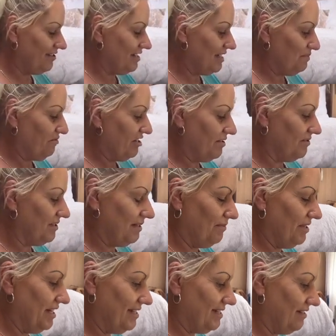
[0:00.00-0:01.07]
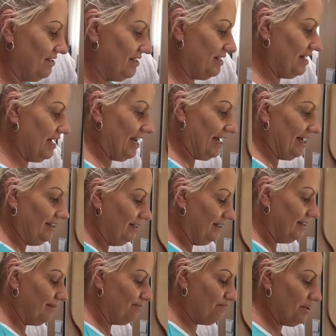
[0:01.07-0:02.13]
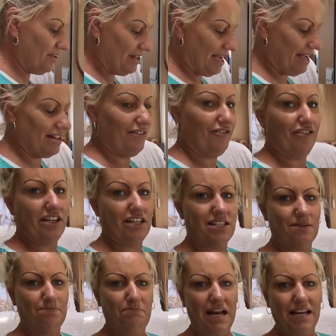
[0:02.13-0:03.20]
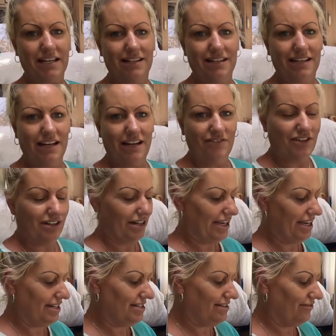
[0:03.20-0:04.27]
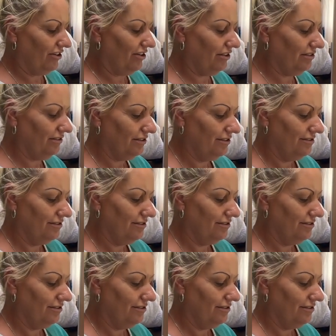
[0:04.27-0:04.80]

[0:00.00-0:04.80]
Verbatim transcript: just sprinkle some of this onto that. Put that in the fridge, bang in the oven later on.